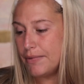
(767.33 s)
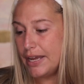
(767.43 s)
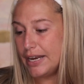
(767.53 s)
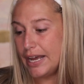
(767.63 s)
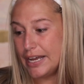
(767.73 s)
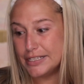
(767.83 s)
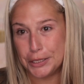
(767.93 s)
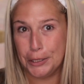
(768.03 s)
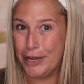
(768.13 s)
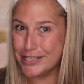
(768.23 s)
And it has
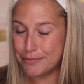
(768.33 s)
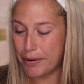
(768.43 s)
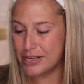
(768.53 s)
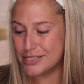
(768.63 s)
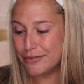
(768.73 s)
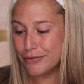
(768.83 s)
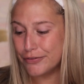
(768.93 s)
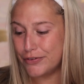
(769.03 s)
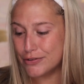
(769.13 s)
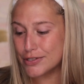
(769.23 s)
lots of positive
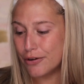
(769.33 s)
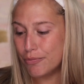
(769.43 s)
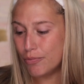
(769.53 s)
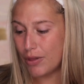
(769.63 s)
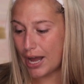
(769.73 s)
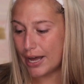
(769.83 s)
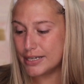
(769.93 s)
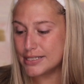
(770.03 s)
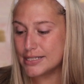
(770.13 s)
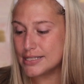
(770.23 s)
reviews online.
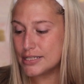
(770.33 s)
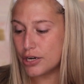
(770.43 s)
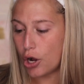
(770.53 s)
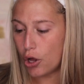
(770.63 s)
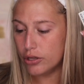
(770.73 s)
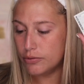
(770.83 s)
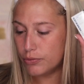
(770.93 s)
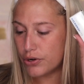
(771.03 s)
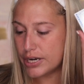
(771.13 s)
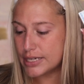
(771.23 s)
It says it's an
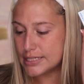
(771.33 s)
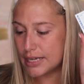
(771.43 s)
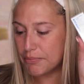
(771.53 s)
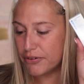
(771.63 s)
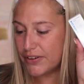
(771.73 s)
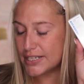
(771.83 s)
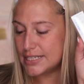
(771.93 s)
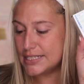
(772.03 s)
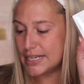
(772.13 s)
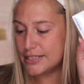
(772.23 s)
all-in-one skin
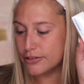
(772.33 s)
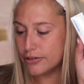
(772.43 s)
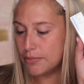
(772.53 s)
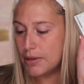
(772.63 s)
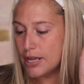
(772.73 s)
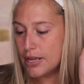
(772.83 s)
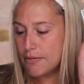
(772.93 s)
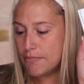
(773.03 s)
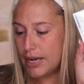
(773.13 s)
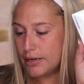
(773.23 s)
perfecting day serum
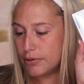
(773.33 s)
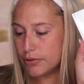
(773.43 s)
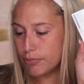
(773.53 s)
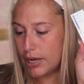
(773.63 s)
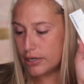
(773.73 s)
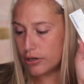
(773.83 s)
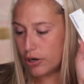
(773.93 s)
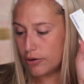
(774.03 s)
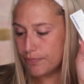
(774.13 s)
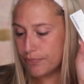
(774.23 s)
made with
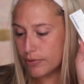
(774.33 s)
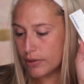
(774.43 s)
retinol.